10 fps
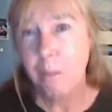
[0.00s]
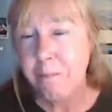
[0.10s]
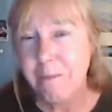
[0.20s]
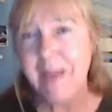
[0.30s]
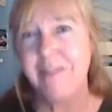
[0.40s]

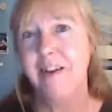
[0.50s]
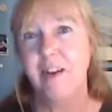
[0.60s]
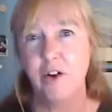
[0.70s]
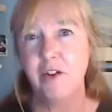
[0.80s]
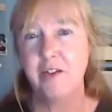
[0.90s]
amazing
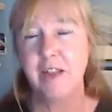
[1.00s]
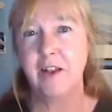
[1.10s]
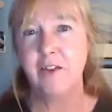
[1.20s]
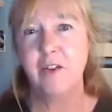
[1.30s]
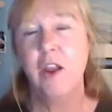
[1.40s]
diverse
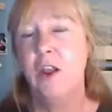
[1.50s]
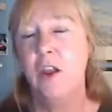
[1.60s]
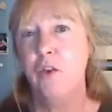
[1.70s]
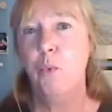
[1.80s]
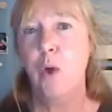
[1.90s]
talent
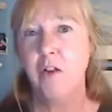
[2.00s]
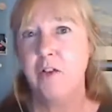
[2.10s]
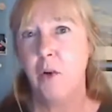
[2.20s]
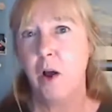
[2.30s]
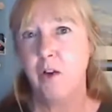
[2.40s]
you've worked
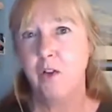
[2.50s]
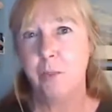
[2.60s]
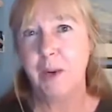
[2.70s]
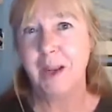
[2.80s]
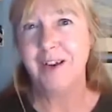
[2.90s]
so hard to
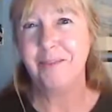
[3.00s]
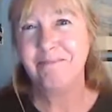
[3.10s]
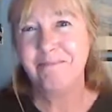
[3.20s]
bring in.